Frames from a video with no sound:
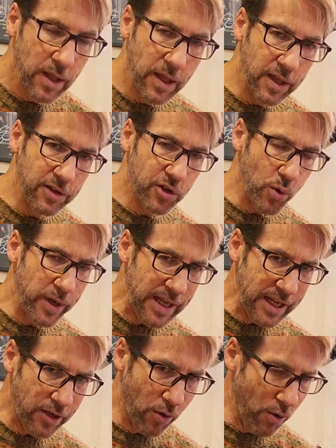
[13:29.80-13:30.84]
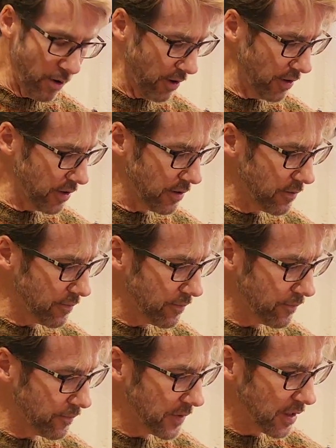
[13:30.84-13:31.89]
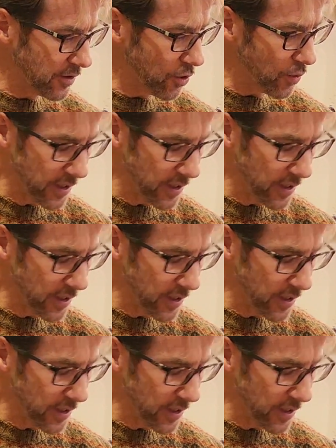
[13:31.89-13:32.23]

into an E chord. Do it